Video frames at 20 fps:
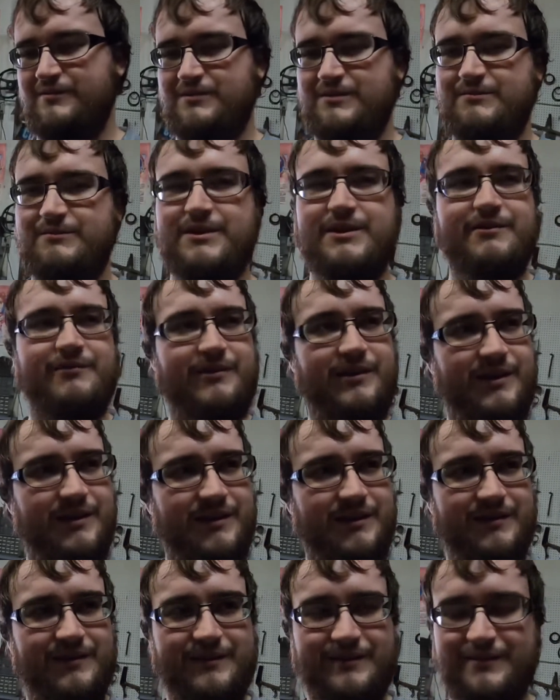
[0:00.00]
I'm like,
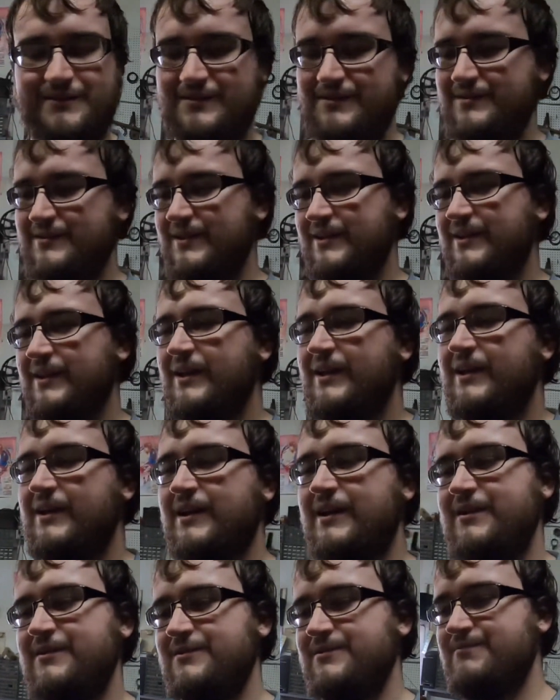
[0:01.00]
what? He's like, yeah,
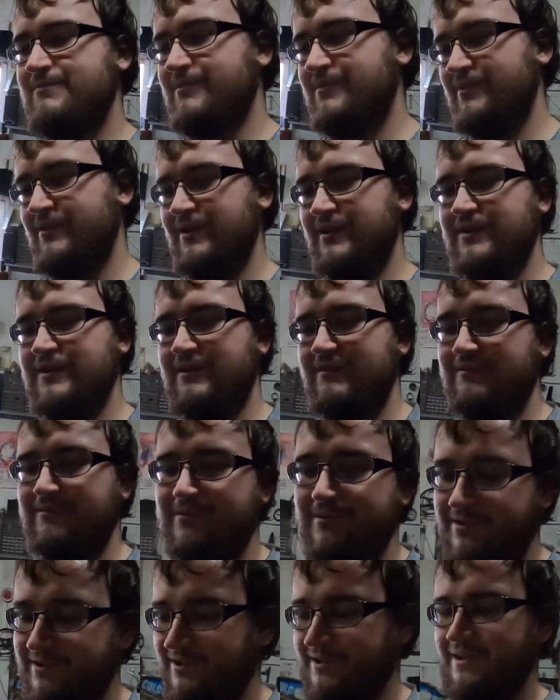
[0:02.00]
I'll just
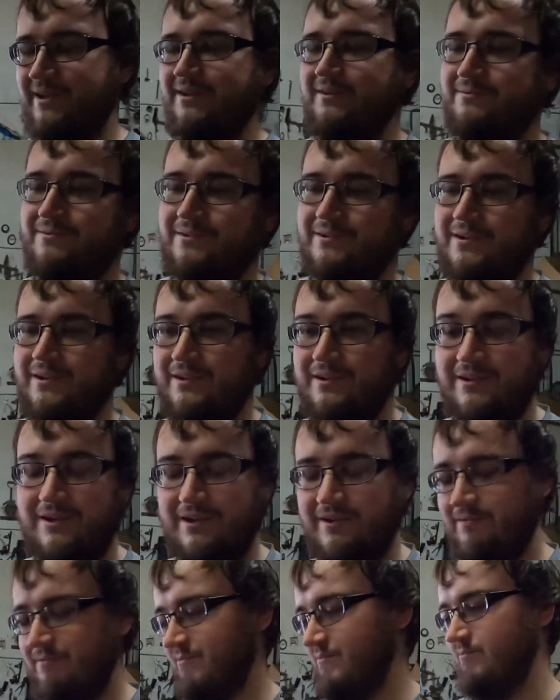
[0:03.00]
warranty it for you.
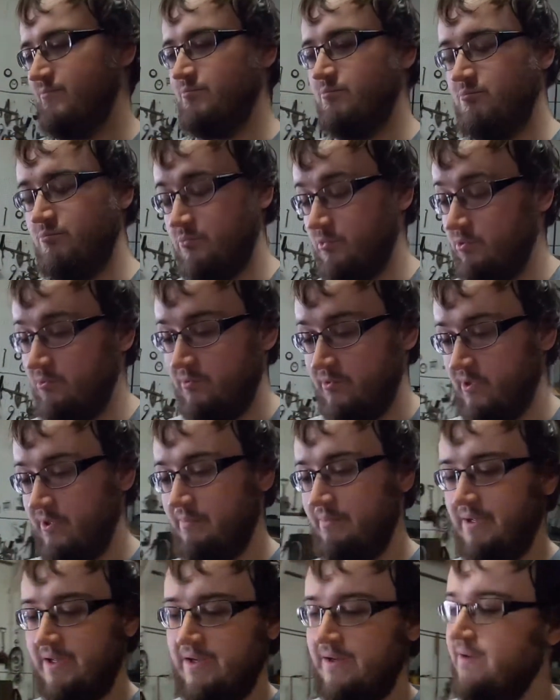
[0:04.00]
Like, don't worry
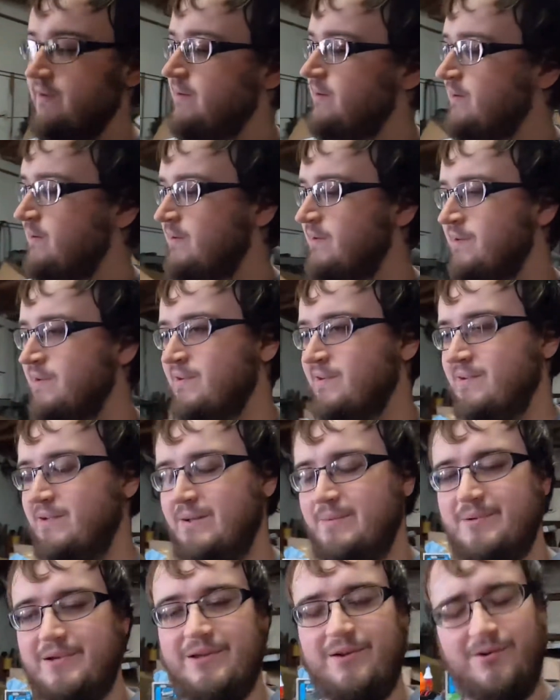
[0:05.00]
about it.
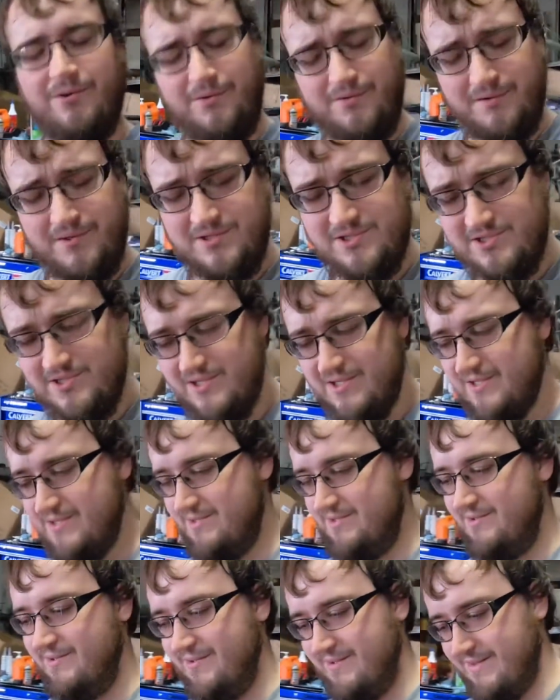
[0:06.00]
I'm like, holy shit,
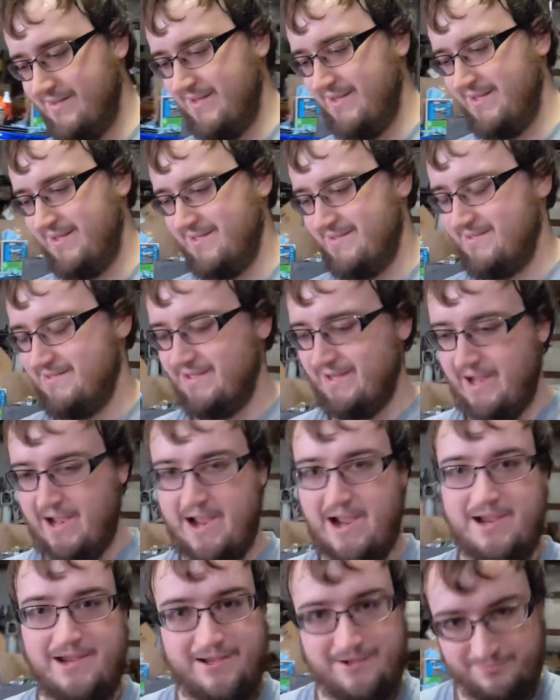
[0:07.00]
dude, thanks. Like,
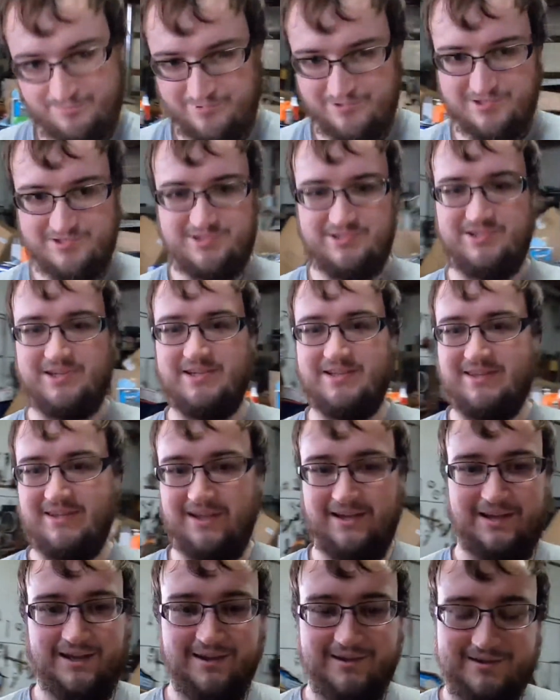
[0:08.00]
I appreciate
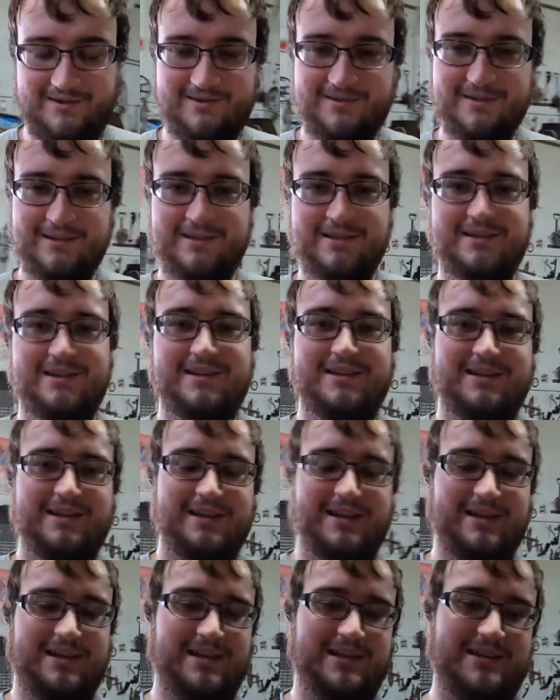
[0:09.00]
that.
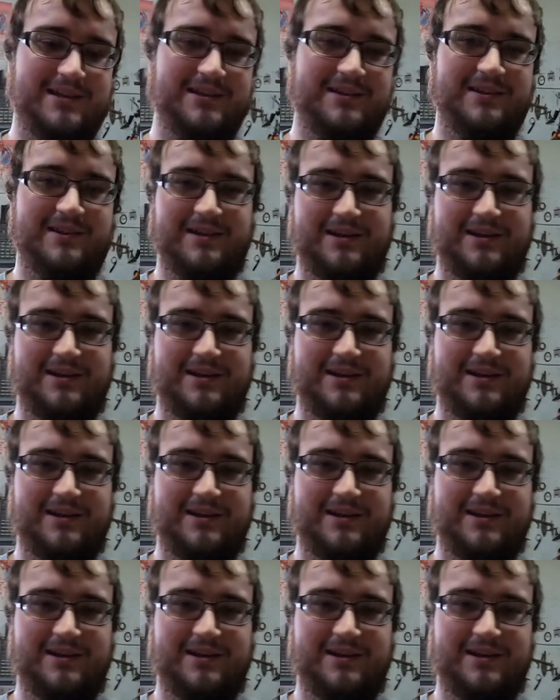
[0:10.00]
And